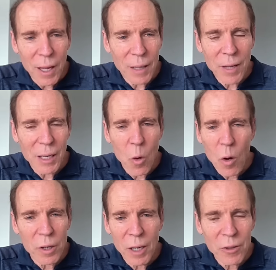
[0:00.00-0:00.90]
and taking all
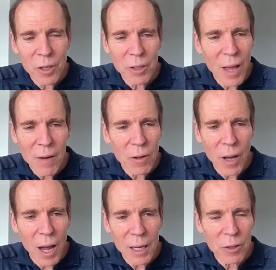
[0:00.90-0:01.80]
the nuts and seeds out of our
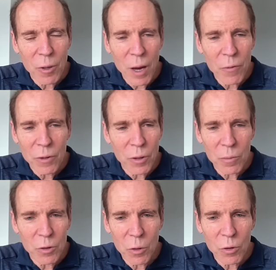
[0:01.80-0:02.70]
diet in some effort to
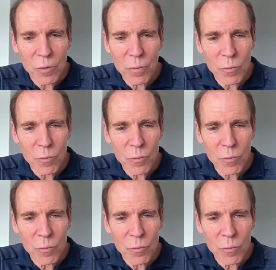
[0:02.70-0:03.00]
reduce